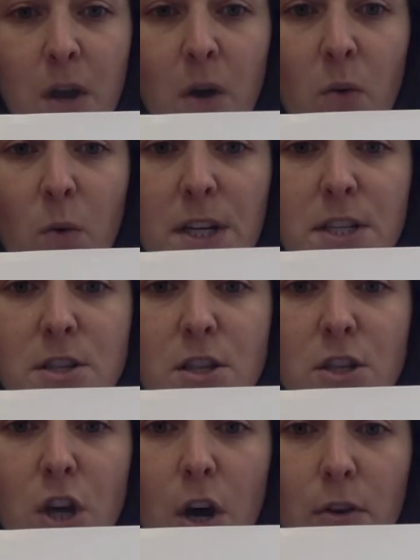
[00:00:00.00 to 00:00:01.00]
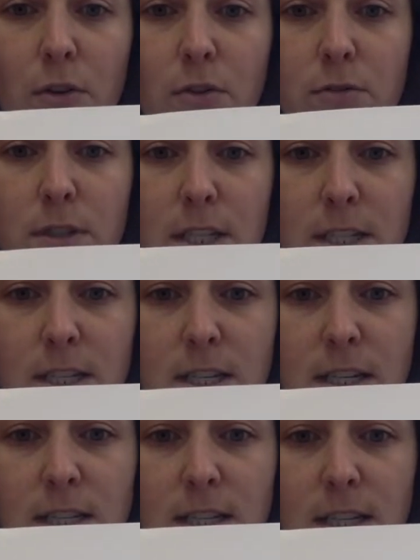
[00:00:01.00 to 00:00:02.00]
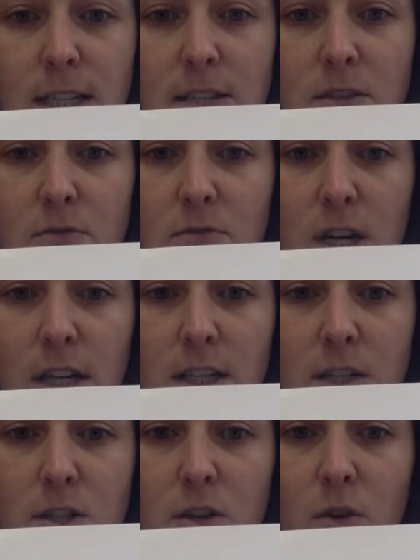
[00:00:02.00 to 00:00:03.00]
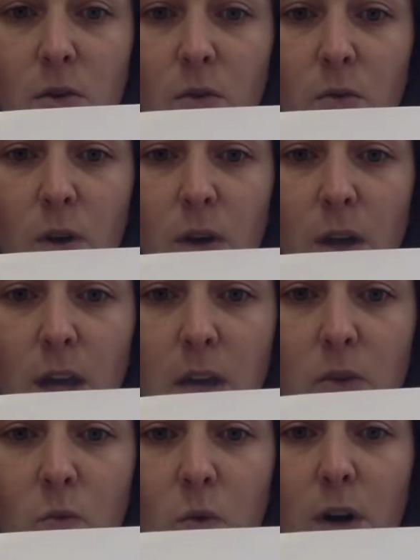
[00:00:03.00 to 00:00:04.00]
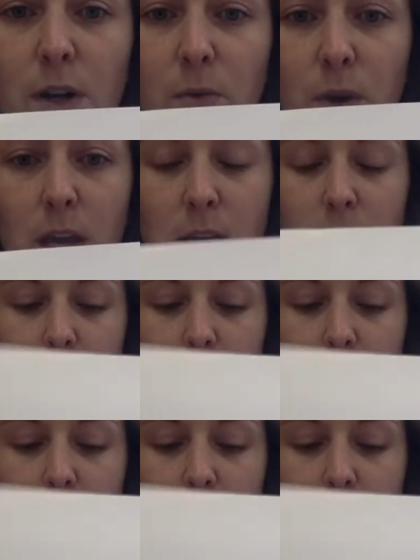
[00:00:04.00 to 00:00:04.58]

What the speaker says: What is the total distance Lisa runs in 1 week?